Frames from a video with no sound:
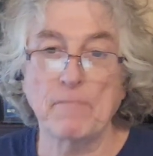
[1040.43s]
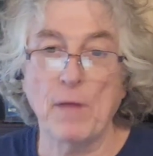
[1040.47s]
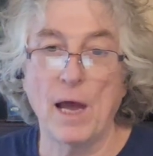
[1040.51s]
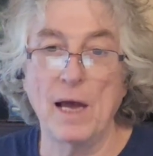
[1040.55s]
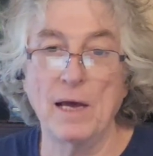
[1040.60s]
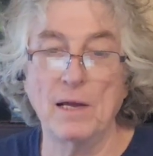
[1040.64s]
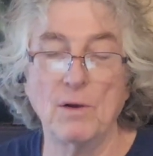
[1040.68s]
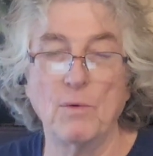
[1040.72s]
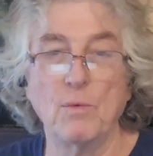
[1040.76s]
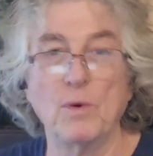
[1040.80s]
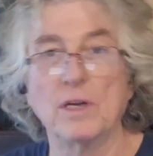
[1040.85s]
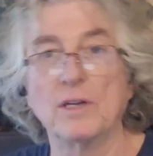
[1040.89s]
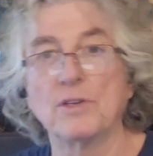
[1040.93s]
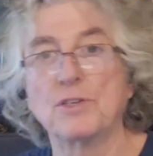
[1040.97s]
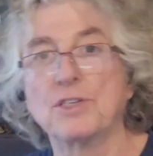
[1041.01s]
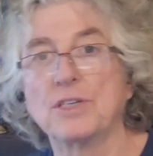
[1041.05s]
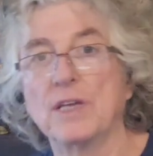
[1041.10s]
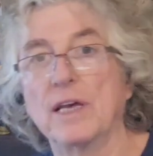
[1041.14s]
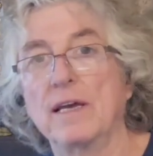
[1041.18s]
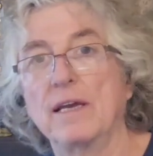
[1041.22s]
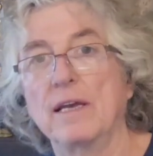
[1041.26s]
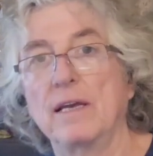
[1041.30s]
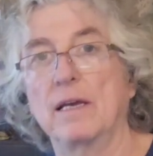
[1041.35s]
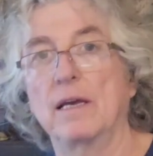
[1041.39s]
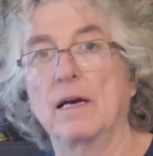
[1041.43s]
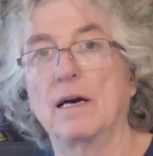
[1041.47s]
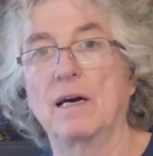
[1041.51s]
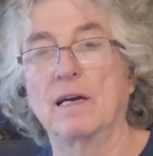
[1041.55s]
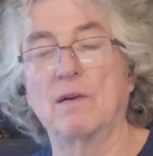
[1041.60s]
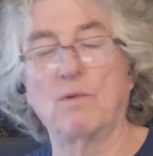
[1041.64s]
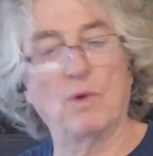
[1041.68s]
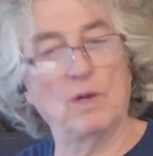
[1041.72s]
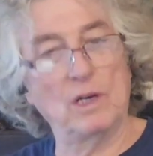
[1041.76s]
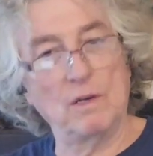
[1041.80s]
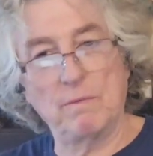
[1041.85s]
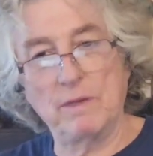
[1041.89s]
don't want
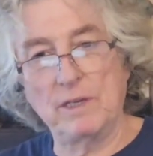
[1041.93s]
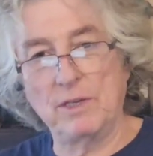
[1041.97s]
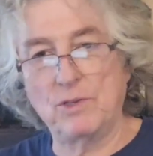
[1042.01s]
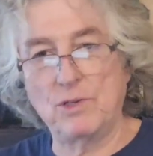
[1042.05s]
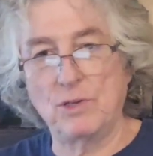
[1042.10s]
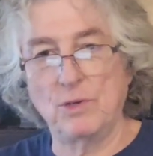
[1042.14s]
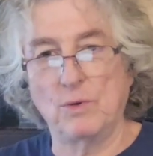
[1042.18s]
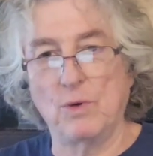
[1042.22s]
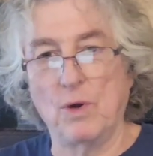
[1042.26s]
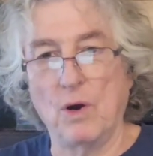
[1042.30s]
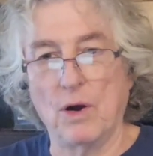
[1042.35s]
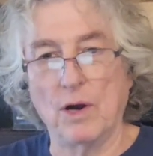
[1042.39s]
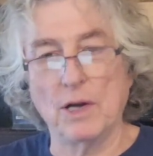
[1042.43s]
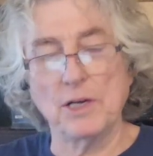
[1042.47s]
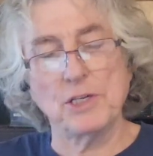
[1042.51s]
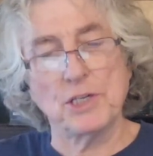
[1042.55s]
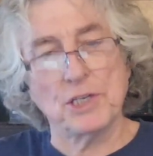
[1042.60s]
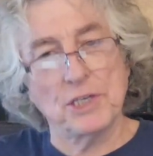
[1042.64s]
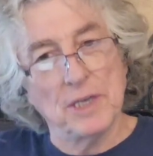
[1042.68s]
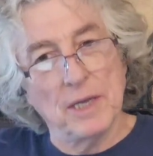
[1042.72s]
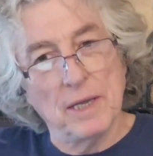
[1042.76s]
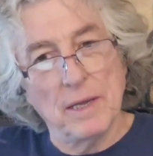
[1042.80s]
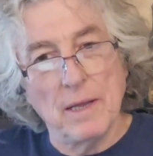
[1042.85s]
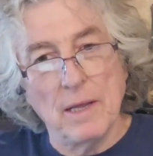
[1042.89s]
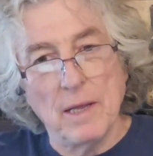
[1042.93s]
to be too harsh.